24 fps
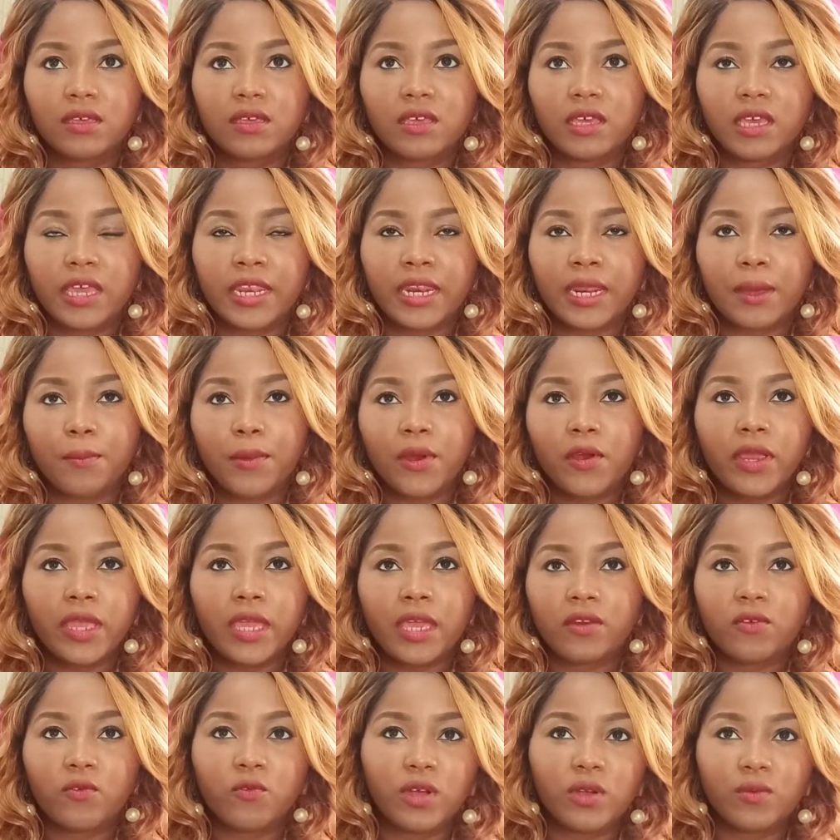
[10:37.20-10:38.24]
In
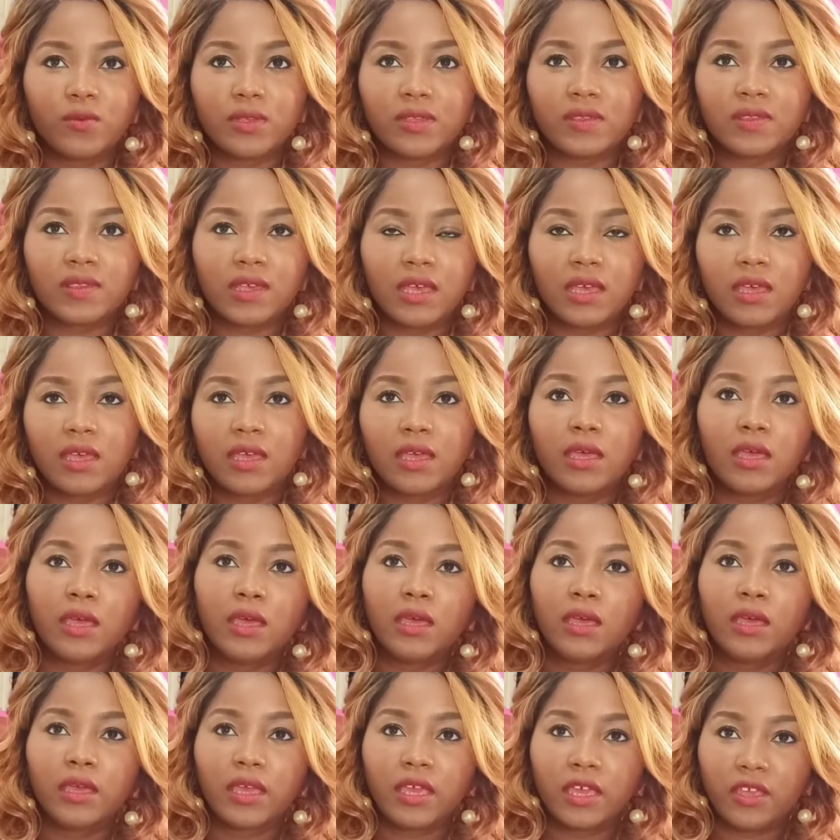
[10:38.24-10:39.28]
American way, we say
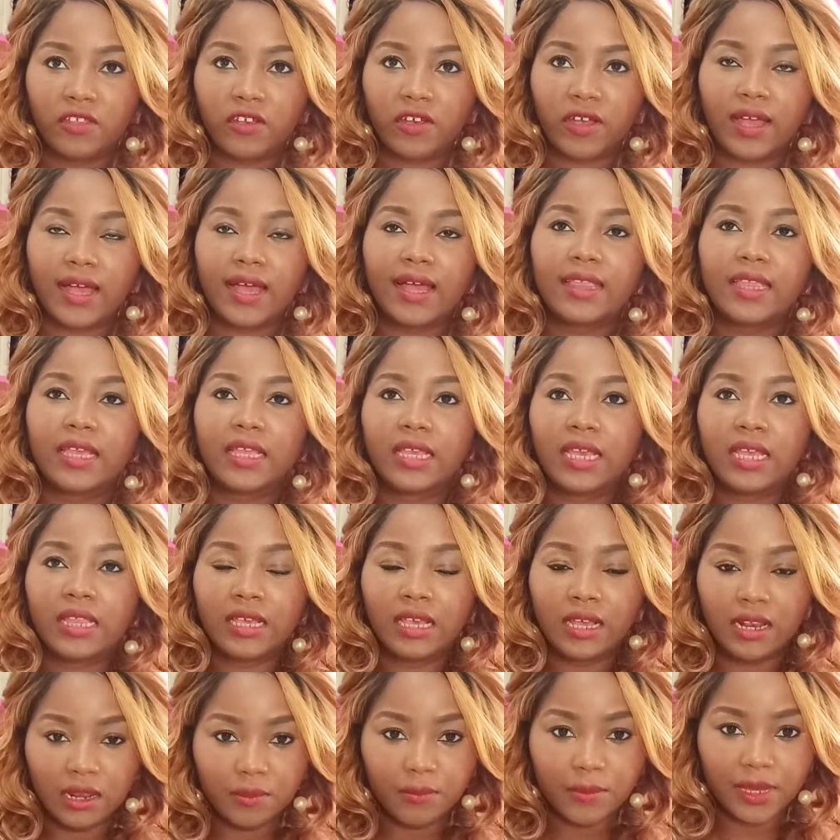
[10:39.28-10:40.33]
kindergarten and
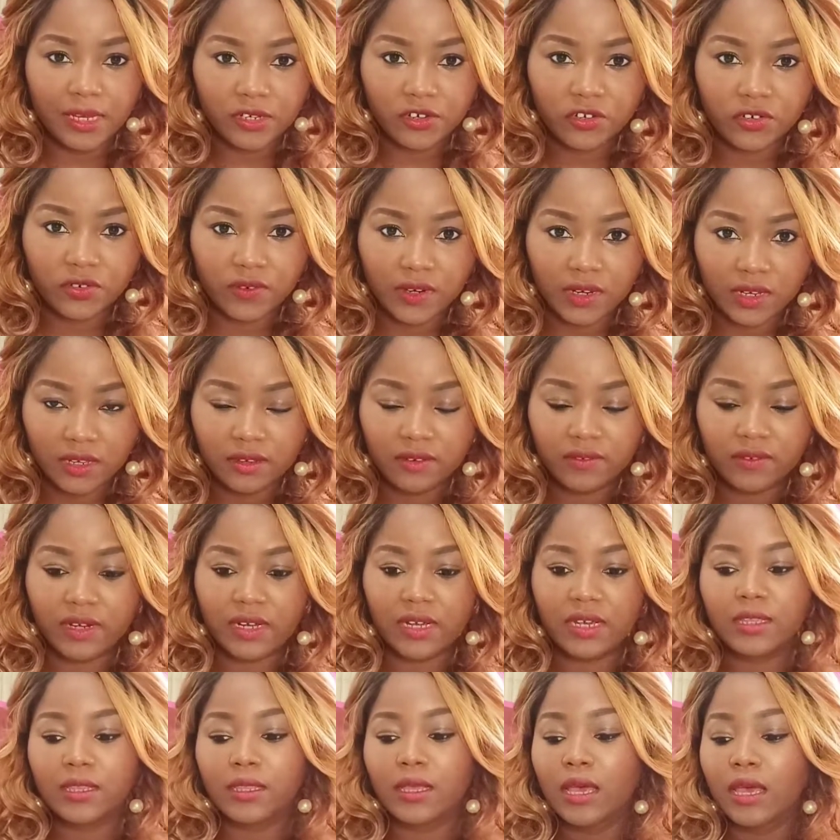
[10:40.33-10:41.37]
elementary,
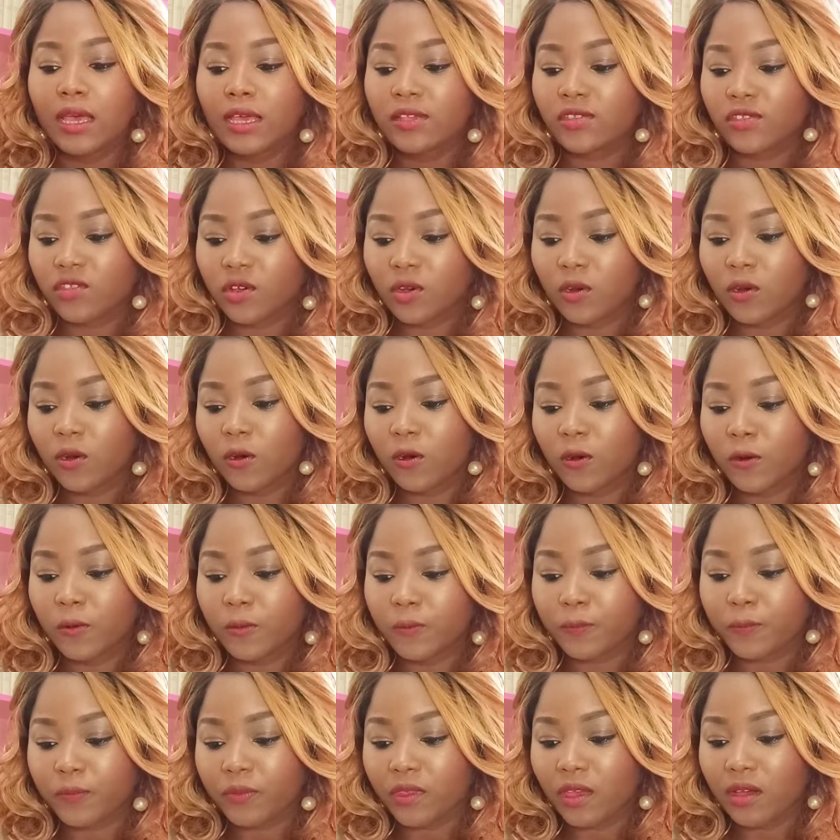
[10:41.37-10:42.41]
right?
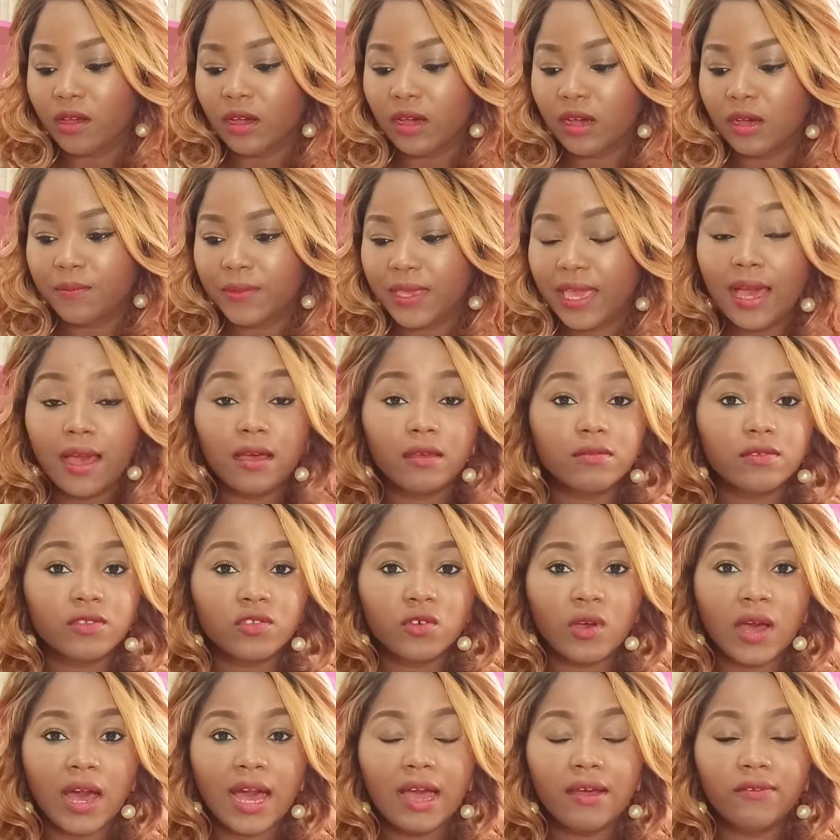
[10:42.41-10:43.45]
So yeah,
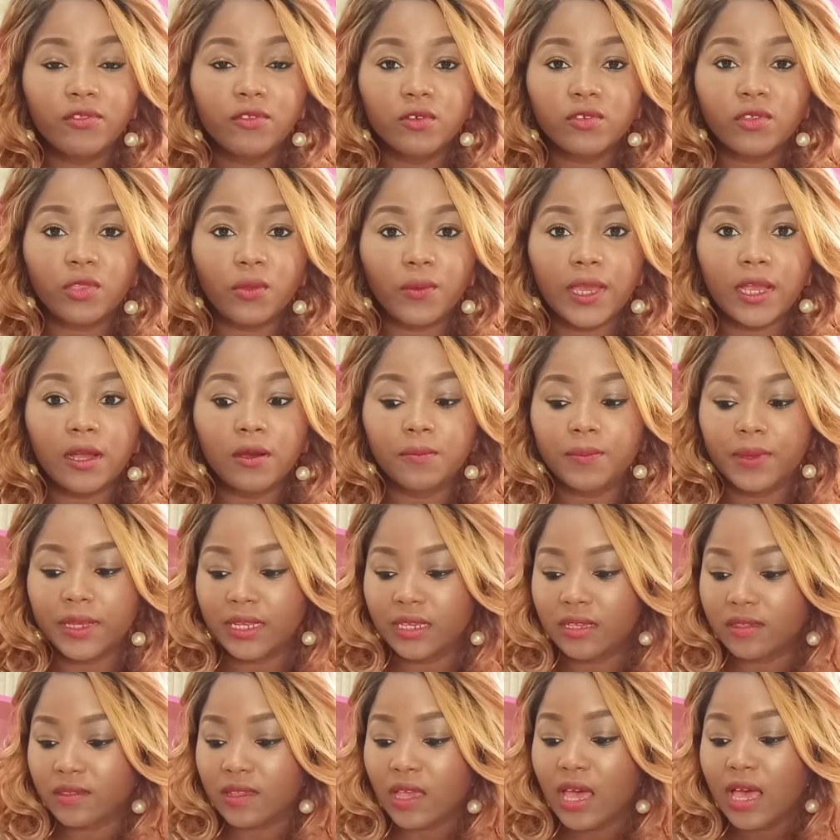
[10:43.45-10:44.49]
so I have those 3
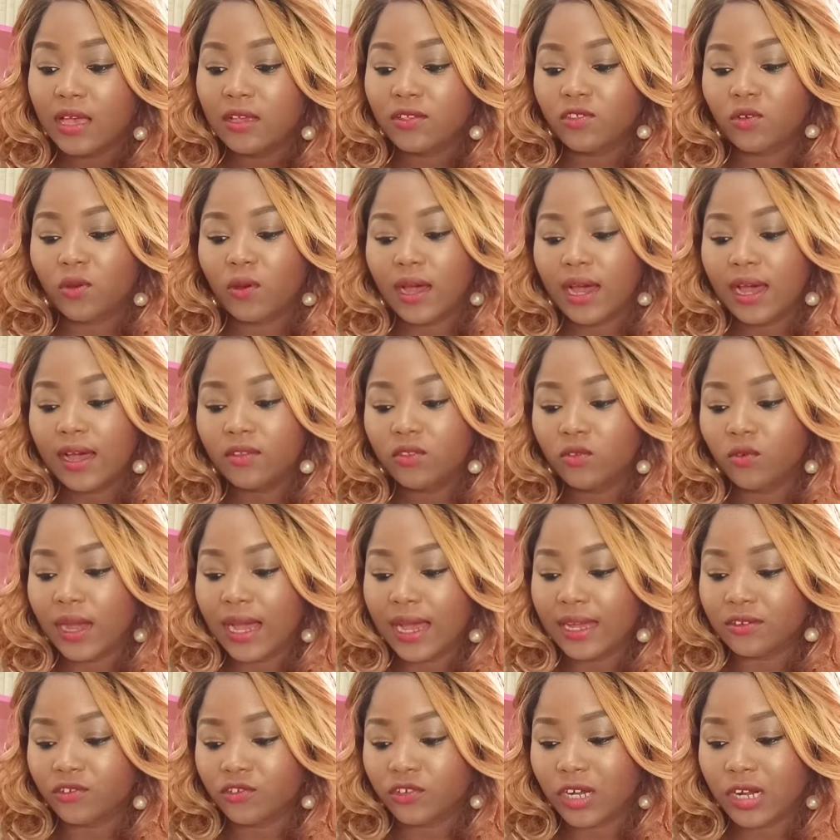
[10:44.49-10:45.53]
companies. So how do
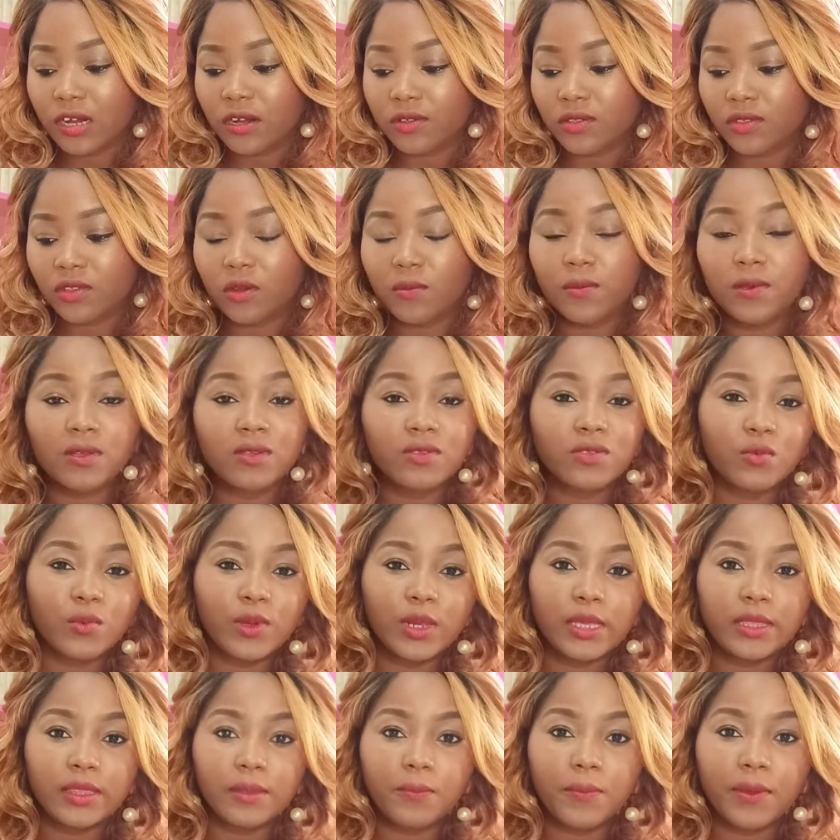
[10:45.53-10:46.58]
I attract customers
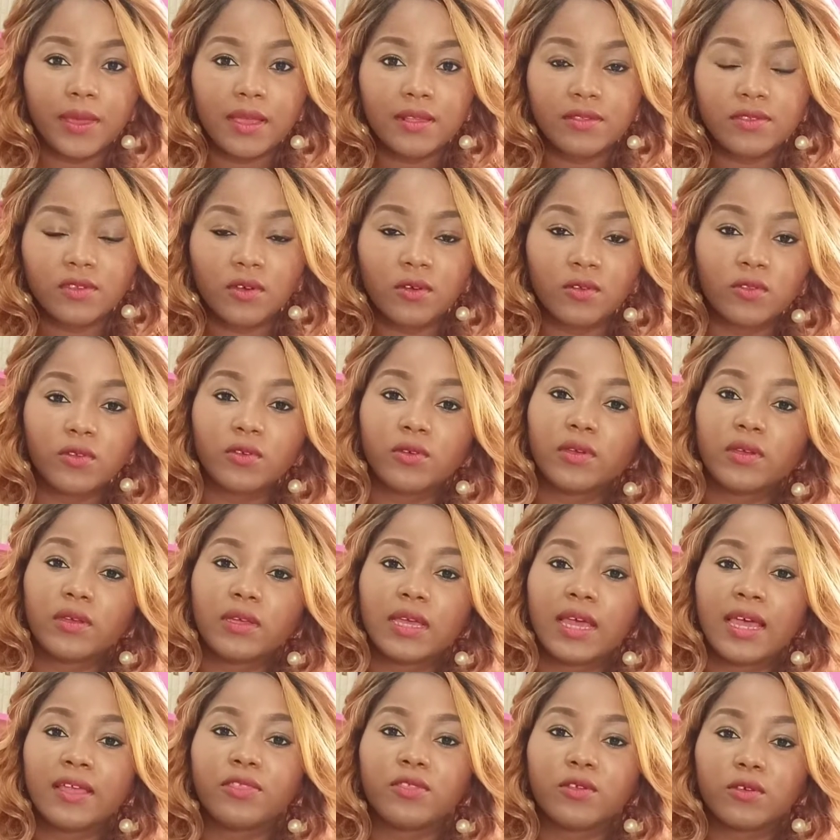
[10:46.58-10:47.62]
really depends on the
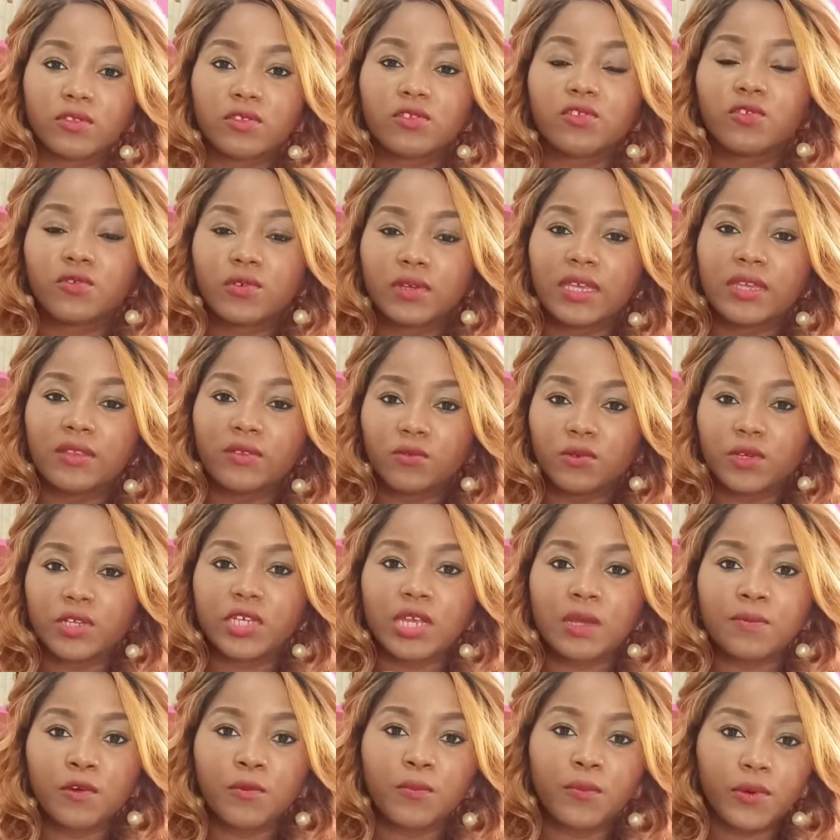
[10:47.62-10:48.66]
industry in which
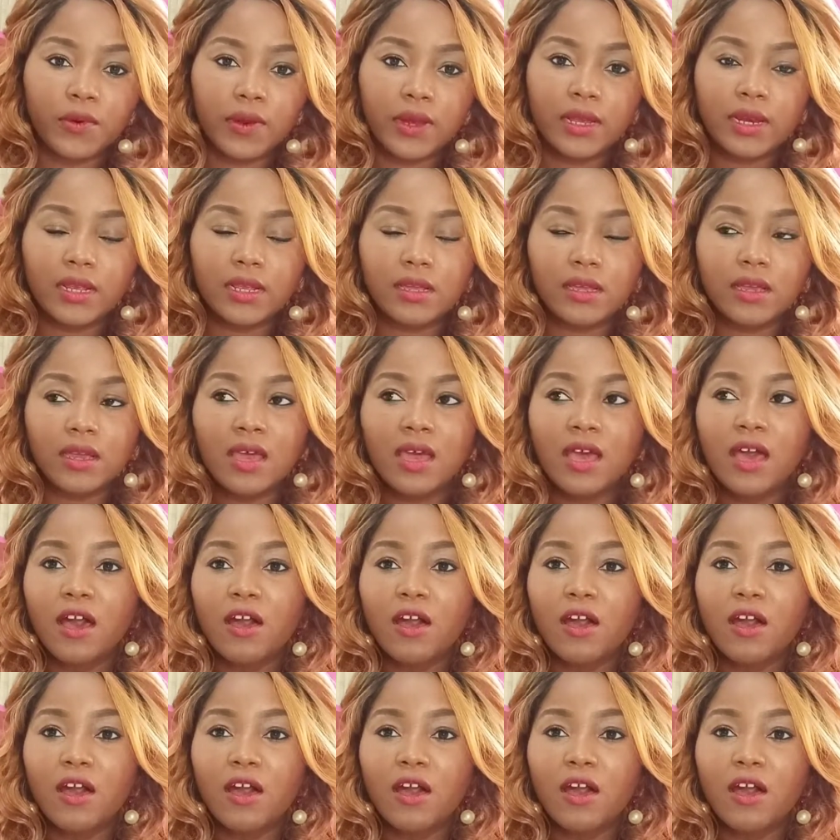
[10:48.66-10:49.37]
I'm operating.